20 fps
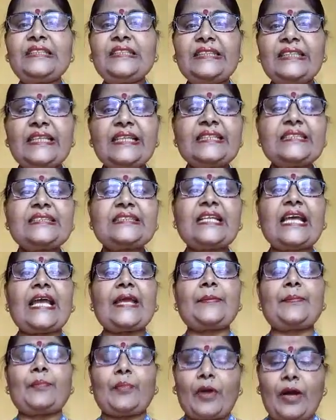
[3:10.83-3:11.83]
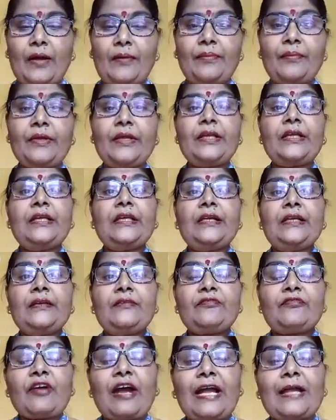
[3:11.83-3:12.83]
This type of
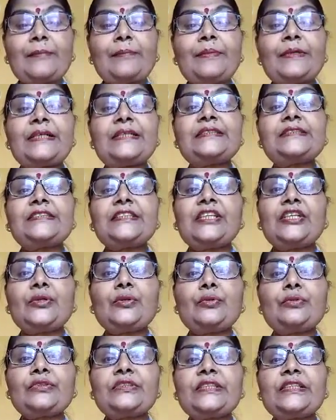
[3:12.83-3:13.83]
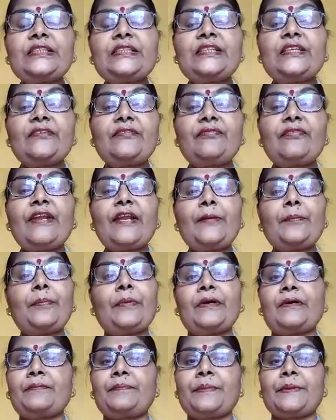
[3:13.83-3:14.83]
fibers used in different
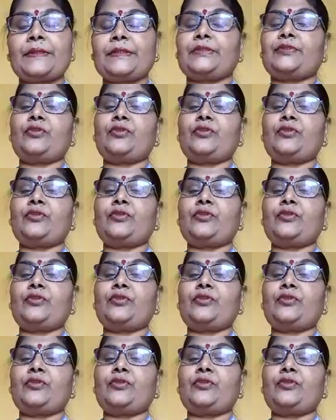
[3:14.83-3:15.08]
purpose,